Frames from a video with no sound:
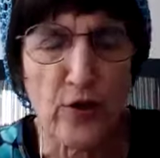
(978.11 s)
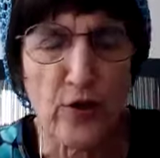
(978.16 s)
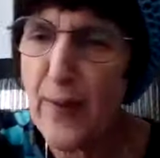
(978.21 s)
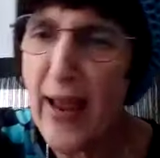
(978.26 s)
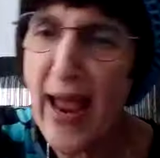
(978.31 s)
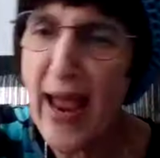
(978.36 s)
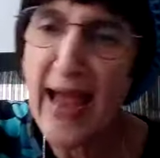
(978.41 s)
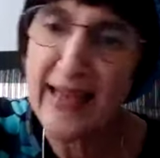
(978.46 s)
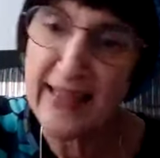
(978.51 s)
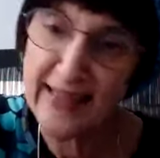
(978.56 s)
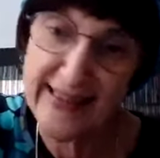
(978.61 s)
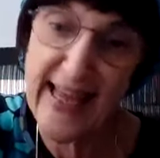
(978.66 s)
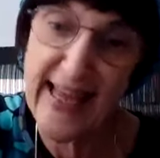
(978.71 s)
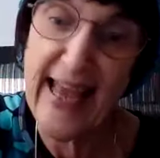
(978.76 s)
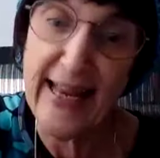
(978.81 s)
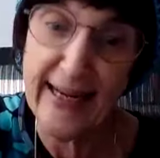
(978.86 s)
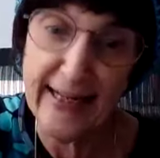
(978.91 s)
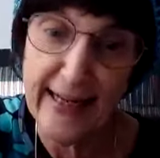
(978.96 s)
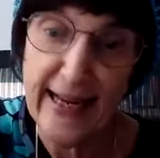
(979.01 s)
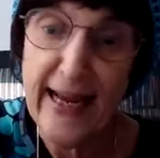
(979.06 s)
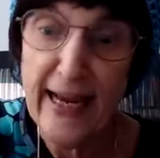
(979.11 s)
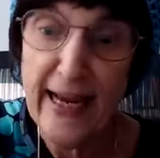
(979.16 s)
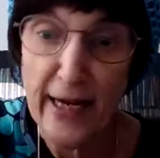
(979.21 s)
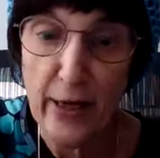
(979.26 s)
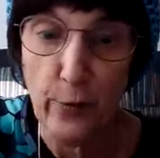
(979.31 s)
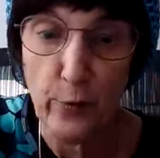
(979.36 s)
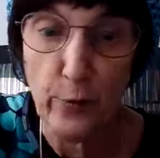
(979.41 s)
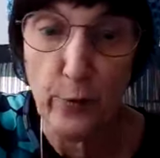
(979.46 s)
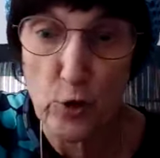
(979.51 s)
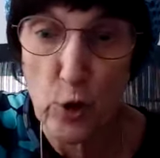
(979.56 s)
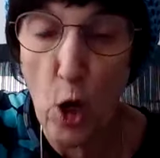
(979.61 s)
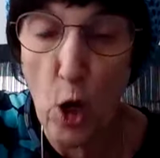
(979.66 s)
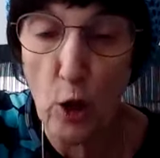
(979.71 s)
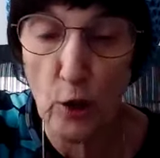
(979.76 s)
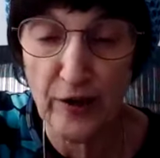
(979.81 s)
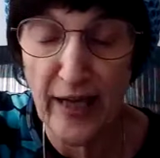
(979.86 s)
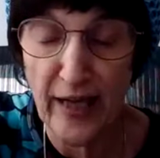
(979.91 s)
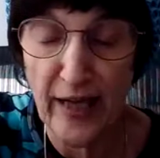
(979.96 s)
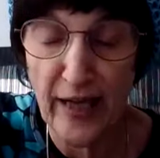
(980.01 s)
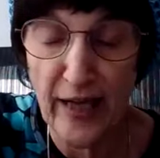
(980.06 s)
And back then, it was
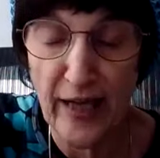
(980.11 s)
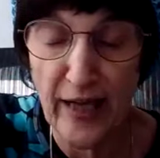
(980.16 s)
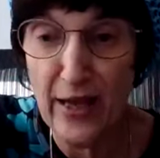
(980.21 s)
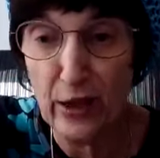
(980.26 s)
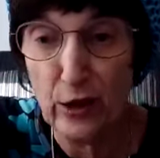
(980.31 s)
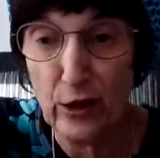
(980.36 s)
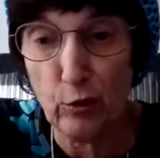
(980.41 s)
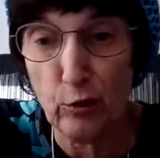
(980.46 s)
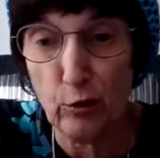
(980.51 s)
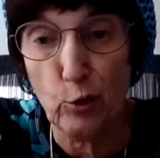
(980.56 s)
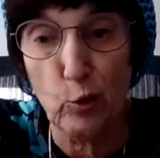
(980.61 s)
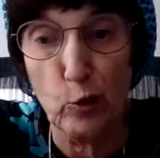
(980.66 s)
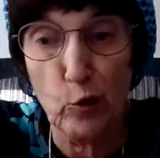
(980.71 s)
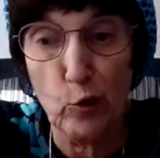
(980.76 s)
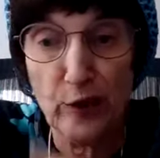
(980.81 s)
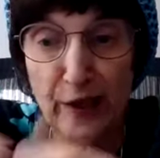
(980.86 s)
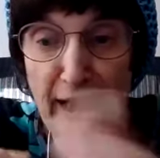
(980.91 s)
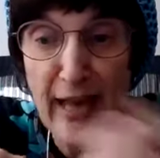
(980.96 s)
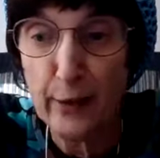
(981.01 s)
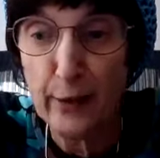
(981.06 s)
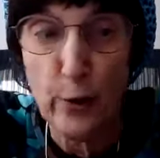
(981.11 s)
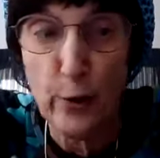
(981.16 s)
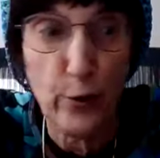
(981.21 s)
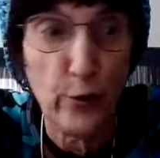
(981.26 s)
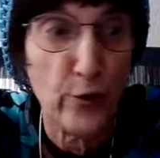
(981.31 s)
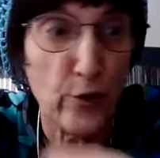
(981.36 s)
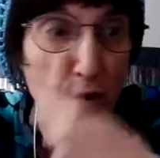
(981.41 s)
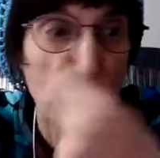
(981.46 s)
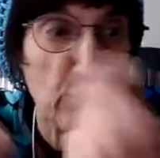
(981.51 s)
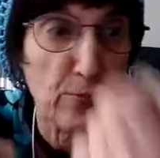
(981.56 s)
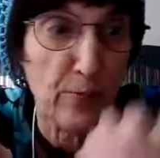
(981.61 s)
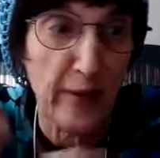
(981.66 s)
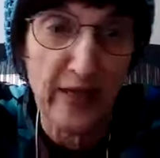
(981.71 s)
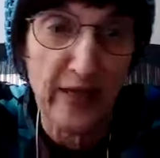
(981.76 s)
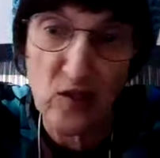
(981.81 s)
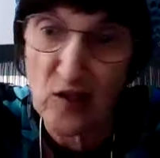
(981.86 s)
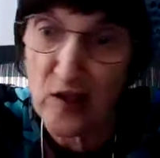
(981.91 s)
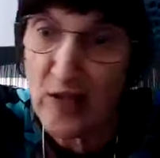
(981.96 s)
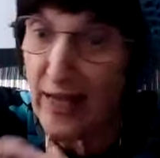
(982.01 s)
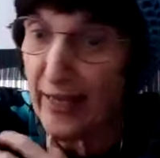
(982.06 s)
all done like through letters
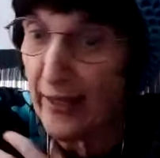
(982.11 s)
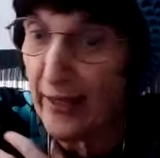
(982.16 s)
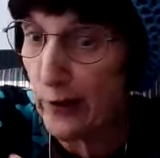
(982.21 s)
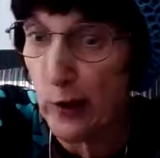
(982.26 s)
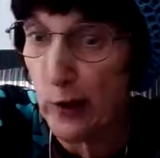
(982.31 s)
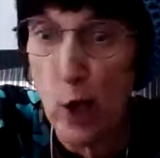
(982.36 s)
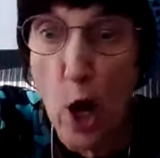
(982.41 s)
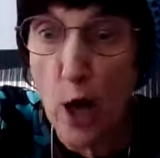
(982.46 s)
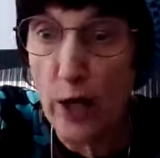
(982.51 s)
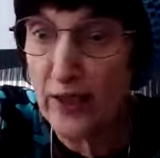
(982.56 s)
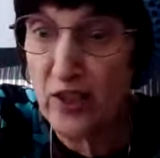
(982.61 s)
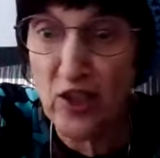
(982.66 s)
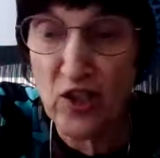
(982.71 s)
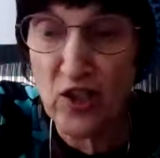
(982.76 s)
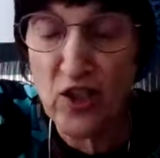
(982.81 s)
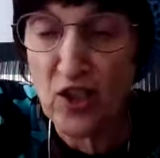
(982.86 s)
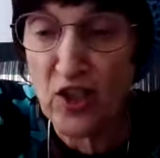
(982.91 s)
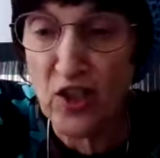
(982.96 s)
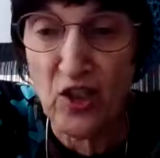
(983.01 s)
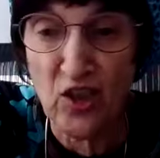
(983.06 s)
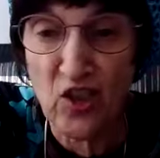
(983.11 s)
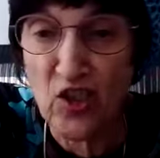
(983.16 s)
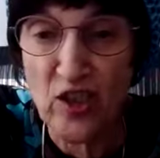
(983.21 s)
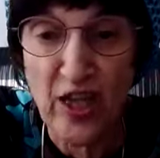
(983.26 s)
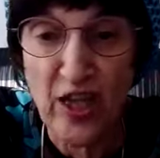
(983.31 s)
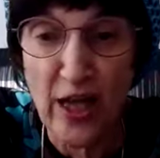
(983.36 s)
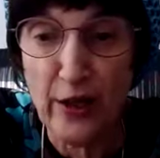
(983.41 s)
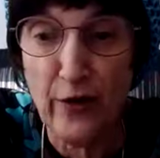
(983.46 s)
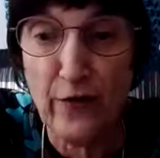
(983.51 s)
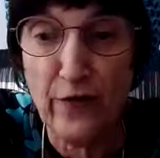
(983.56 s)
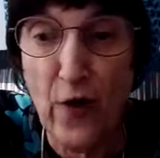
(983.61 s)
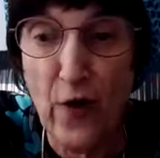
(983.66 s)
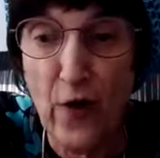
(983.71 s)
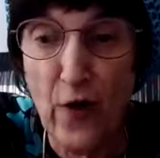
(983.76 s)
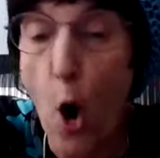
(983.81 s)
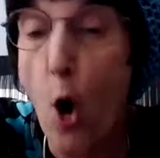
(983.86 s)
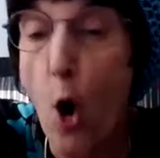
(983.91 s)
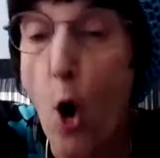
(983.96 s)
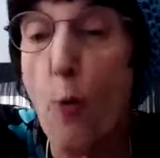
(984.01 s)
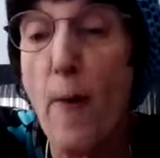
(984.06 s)
because like long distance
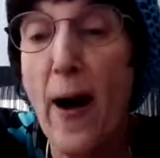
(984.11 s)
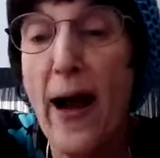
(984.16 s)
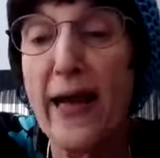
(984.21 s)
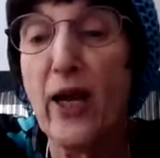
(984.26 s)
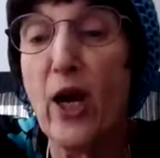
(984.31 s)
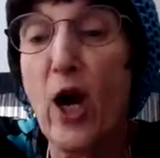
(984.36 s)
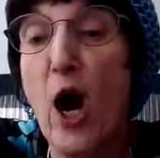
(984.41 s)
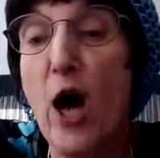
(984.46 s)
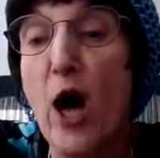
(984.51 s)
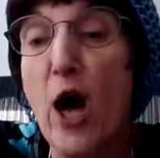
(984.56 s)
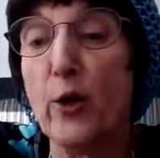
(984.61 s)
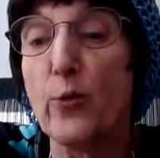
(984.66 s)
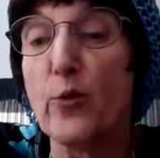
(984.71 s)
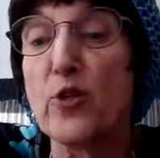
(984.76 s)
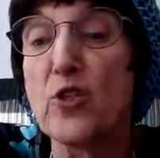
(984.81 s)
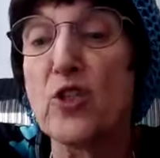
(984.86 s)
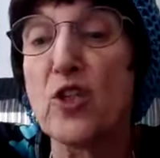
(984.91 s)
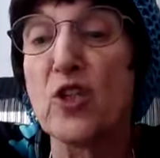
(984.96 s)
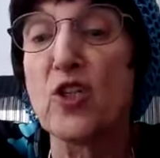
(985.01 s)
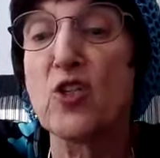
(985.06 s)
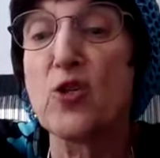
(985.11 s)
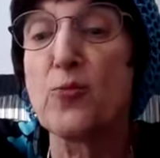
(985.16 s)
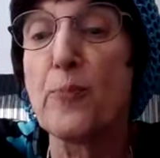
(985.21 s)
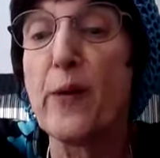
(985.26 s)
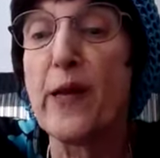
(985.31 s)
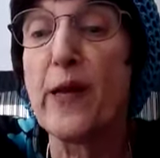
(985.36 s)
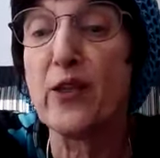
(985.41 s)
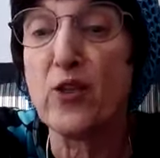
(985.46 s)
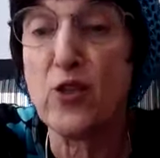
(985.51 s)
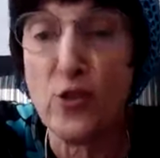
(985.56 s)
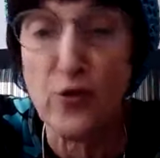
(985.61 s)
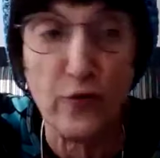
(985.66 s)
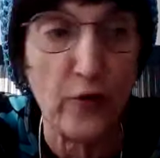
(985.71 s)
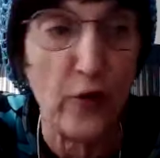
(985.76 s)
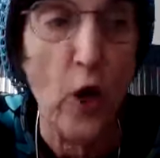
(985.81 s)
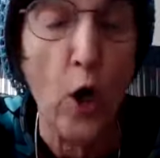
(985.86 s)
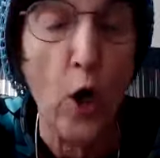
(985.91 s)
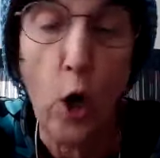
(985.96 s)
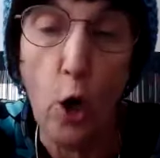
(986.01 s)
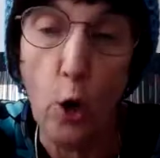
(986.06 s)
telephone, oh my God, it was expensive.